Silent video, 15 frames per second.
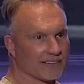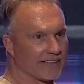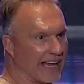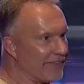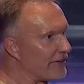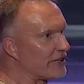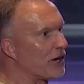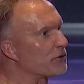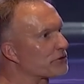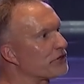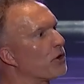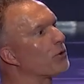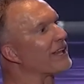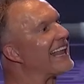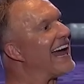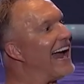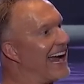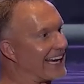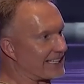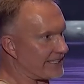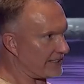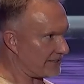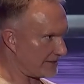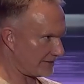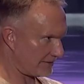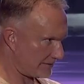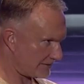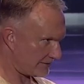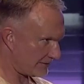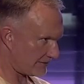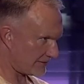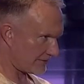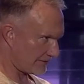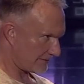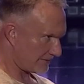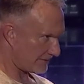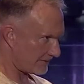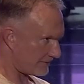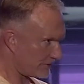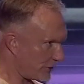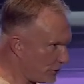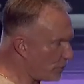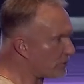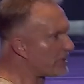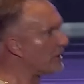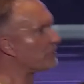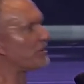Heaven knows no lack. You don't come